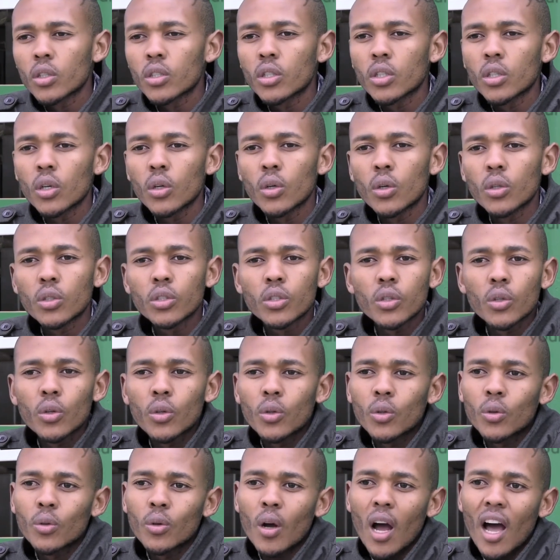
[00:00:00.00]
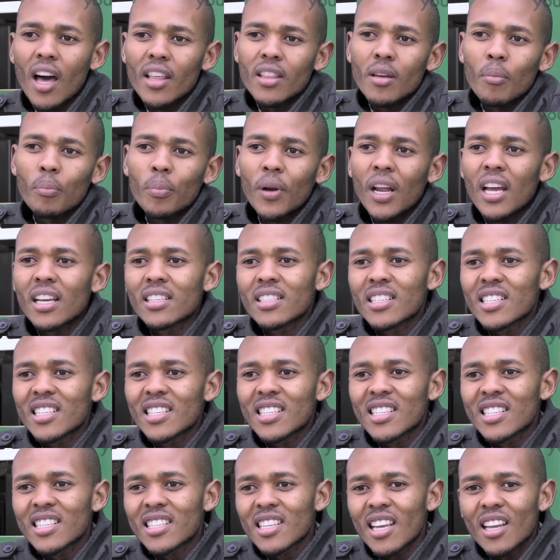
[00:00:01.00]
to, to other
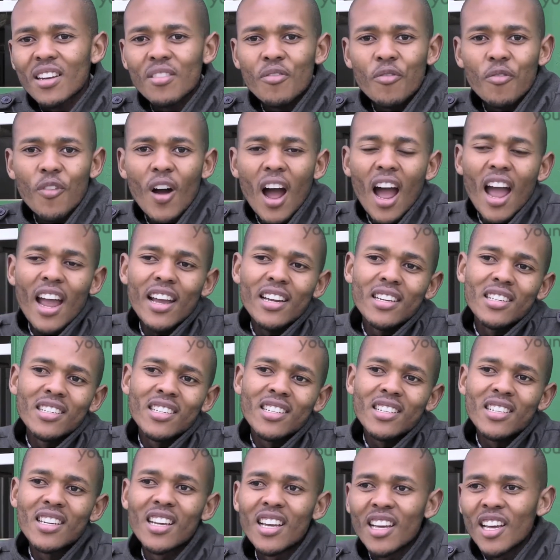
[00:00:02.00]
places and find,